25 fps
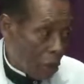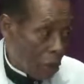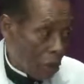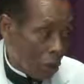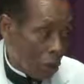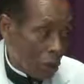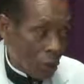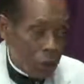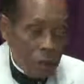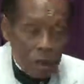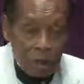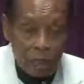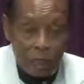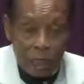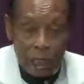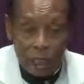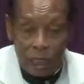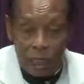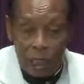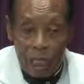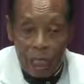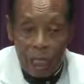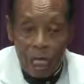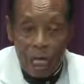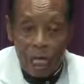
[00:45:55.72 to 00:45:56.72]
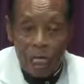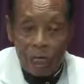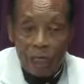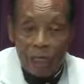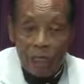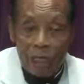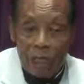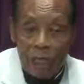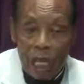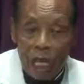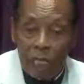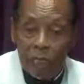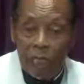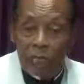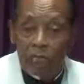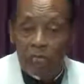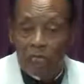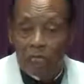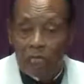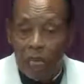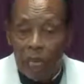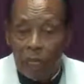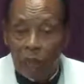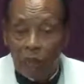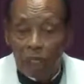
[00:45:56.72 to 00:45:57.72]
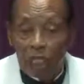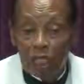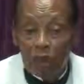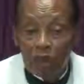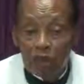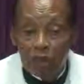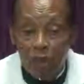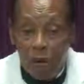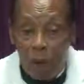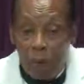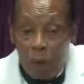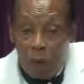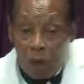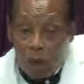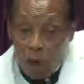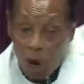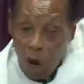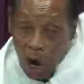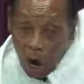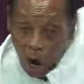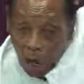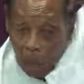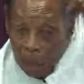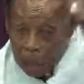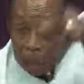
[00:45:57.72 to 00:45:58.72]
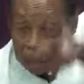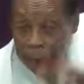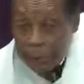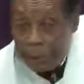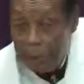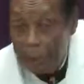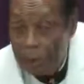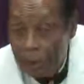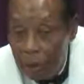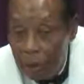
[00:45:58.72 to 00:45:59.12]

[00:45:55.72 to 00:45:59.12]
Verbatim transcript: Who? That is good from God.